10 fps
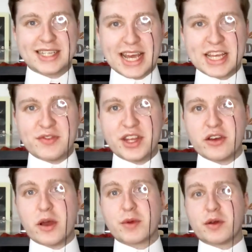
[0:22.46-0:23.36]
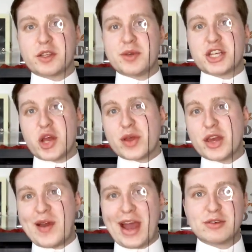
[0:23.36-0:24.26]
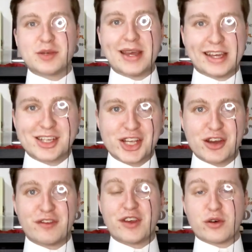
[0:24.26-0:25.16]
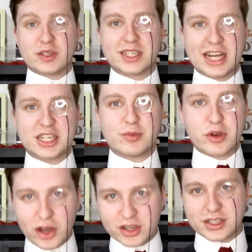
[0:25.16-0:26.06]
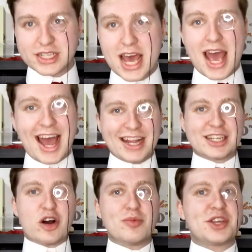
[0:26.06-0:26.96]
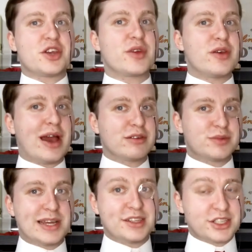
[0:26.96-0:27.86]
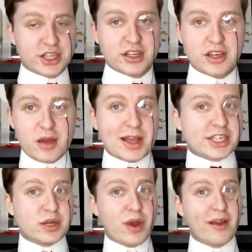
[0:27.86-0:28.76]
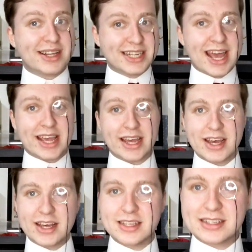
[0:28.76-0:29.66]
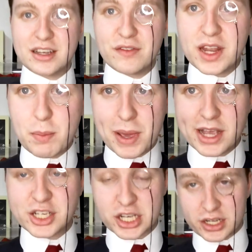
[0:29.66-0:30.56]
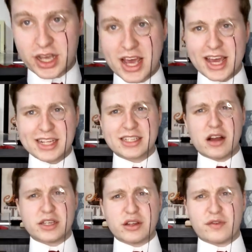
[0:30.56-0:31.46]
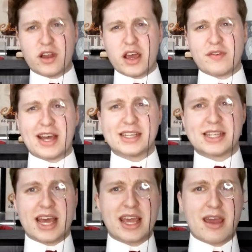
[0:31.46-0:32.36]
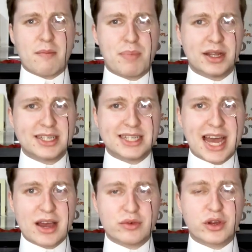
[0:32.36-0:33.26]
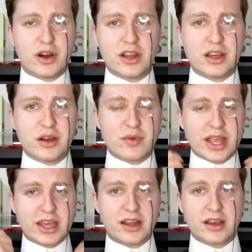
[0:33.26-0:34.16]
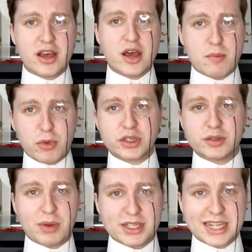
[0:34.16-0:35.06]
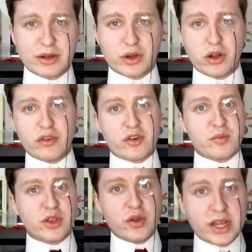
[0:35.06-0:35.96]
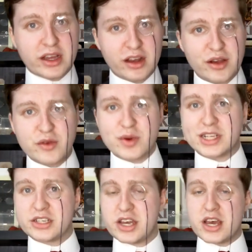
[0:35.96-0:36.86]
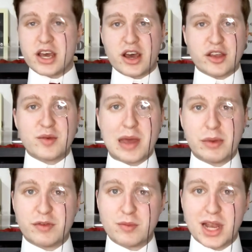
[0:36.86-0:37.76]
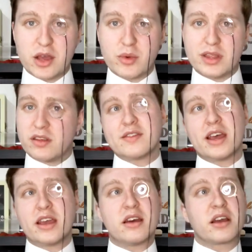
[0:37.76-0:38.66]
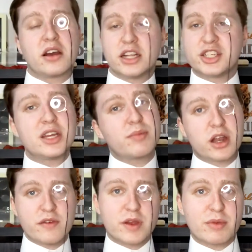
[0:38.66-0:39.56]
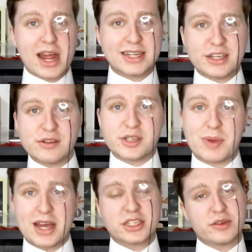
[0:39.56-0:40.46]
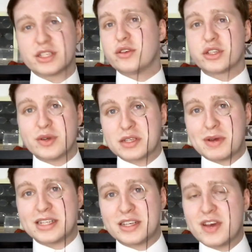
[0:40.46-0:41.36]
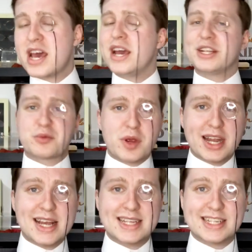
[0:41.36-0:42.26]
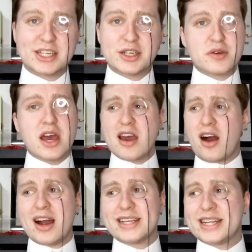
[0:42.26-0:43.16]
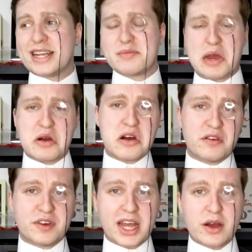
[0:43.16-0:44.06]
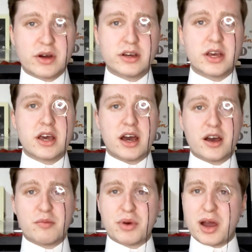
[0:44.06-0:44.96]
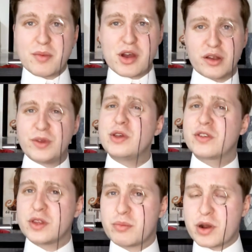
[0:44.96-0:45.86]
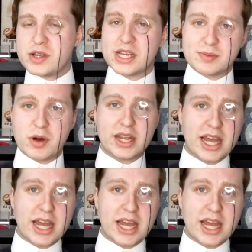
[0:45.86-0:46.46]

in today's video I'm going to be showing you how to make a shirt for your detachable collars and I'll be showing you how to make the shirt that I'm actually wearing today. This lovely pink shirt. It started off life as a a button-down collar, a regular modern button-down collar from Uniqlo, which uh, you may be familiar with is a uh, kind of cheap clothing brand here in Japan, so it's not too expensive. It's really easy to do. I did it in about half an hour, um, but I'm kind of used to the process by